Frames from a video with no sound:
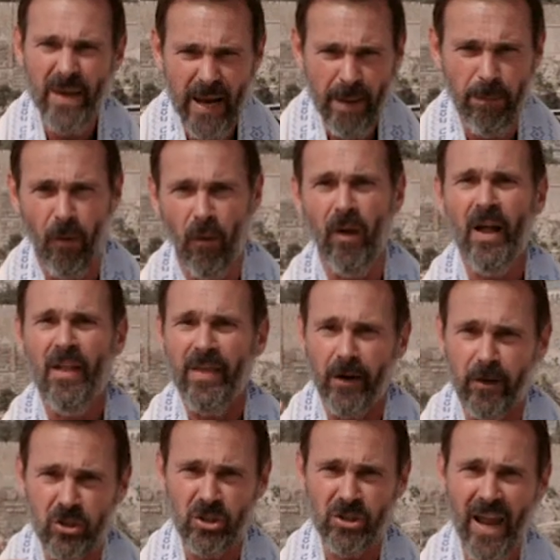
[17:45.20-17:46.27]
people that
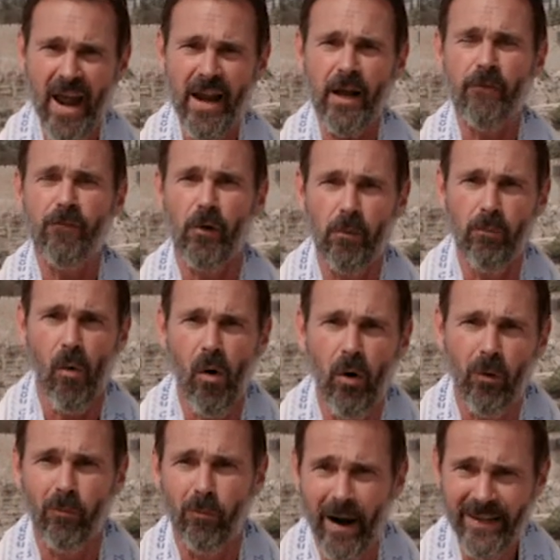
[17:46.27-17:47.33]
are standing for
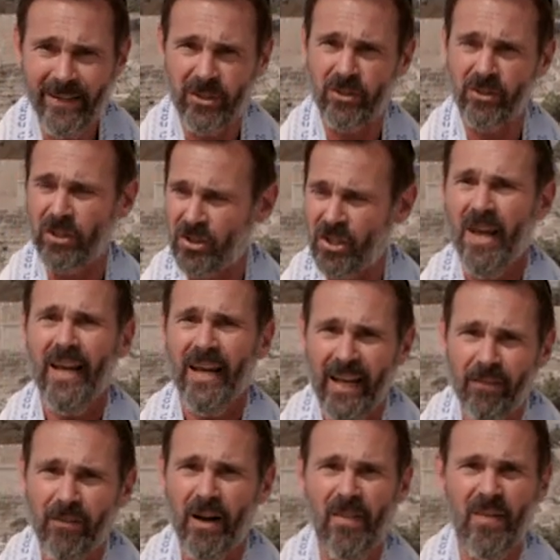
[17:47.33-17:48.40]
moral righteousness,
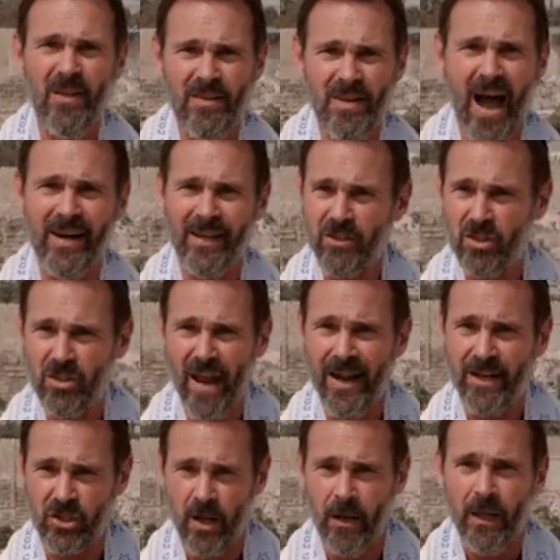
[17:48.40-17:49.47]
even in the United
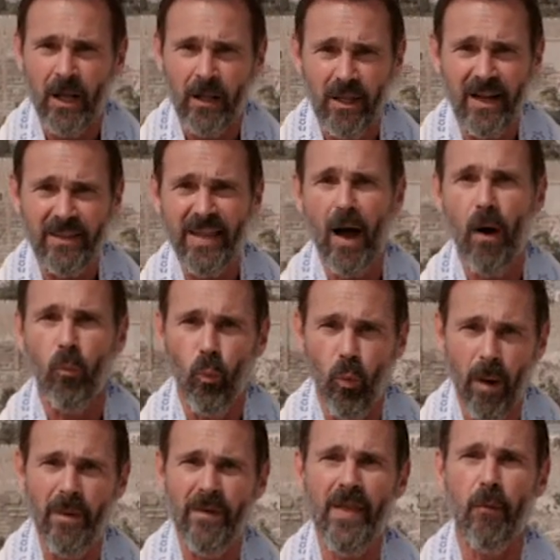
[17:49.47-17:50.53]
States, like that
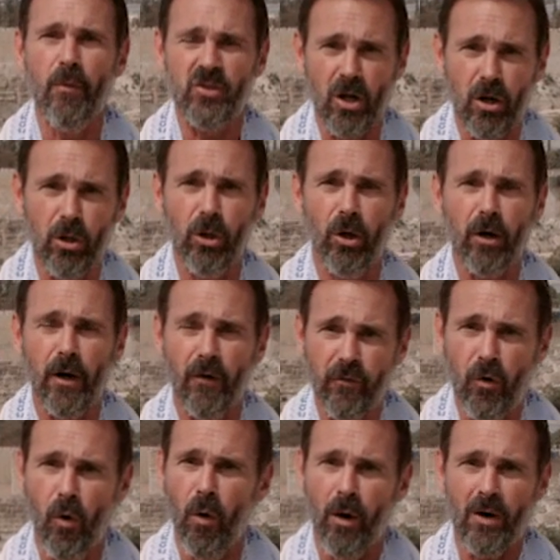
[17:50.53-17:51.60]
woman that was a clerk of
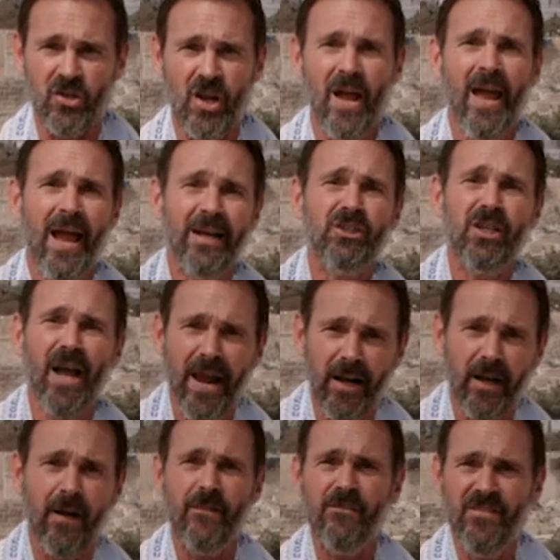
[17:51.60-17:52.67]
courts, and she had a
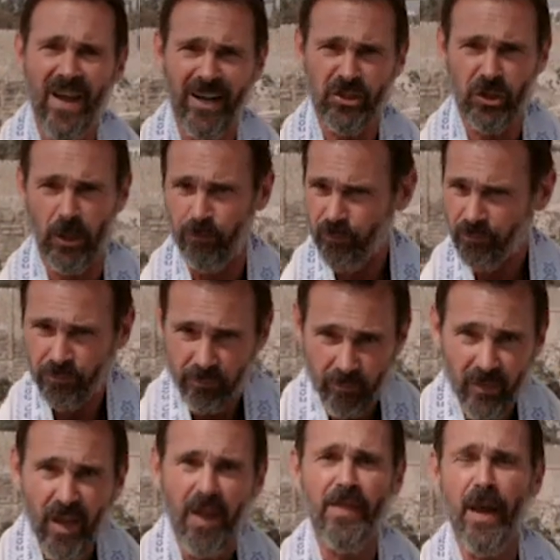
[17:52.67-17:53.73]
conviction
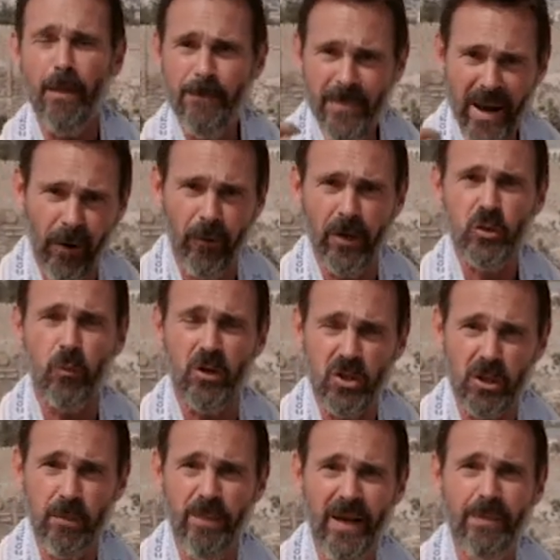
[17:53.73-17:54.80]
that marriage was
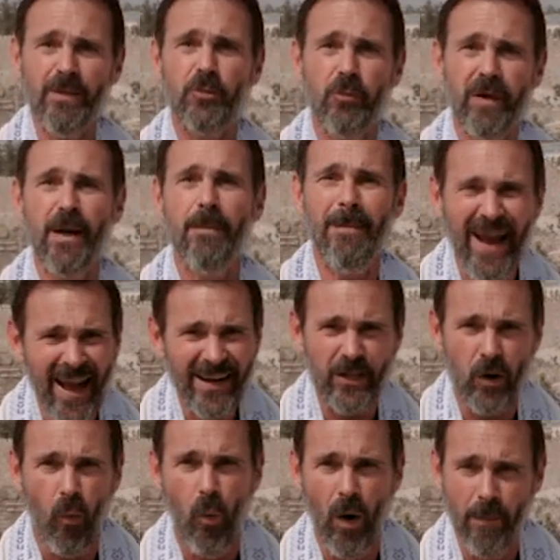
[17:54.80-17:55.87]
to be between a man
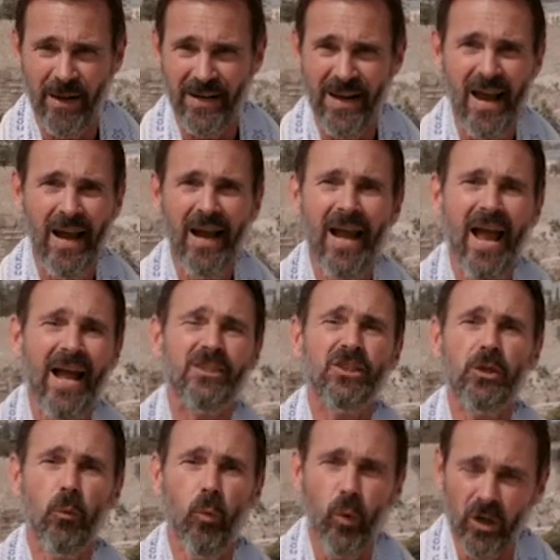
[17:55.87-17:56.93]
and a woman, and
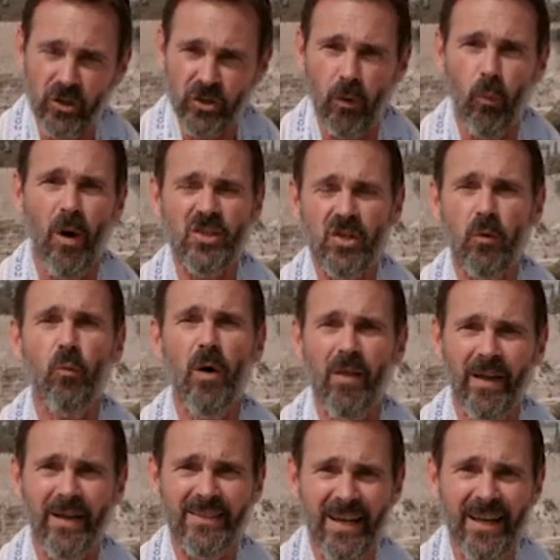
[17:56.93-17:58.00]
she wasn't
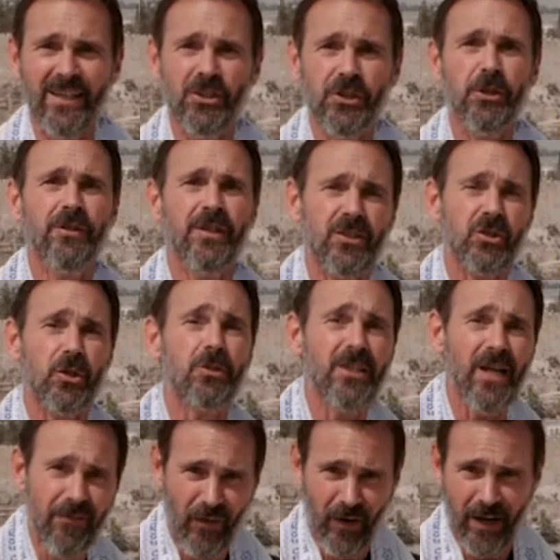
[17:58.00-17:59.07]
willing to issue the
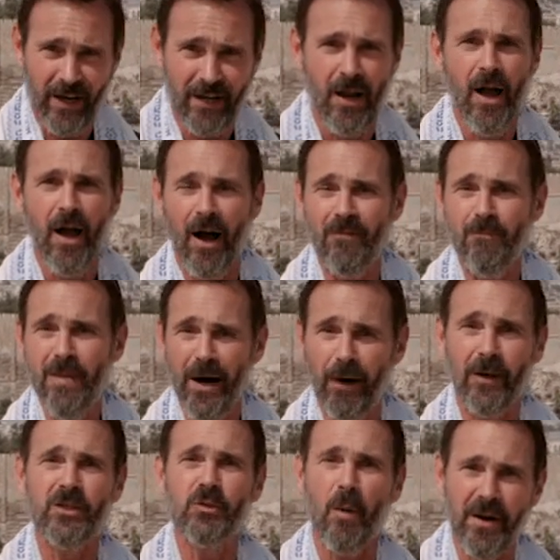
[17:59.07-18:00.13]
certificate of
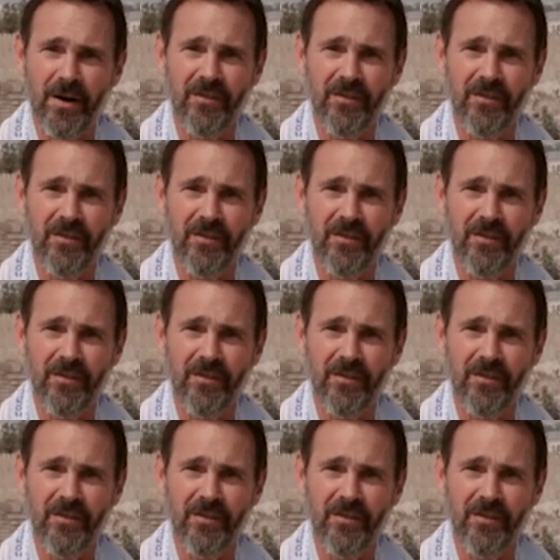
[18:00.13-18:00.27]
marriage. What